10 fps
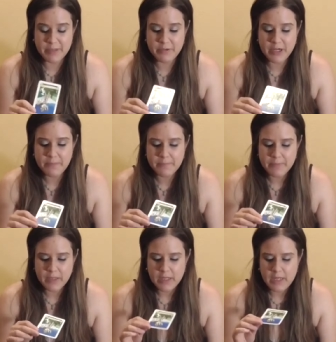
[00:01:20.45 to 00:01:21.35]
Libra,
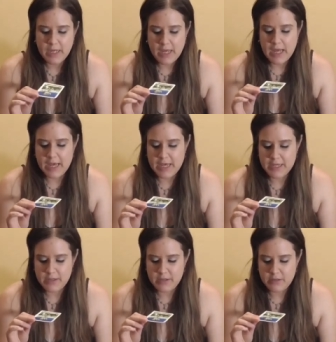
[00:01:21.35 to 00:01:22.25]

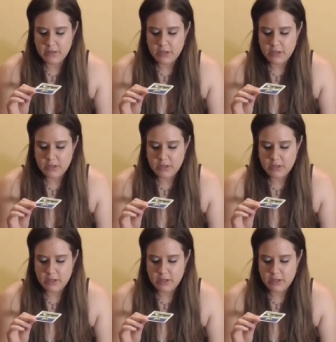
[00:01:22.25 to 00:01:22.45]
and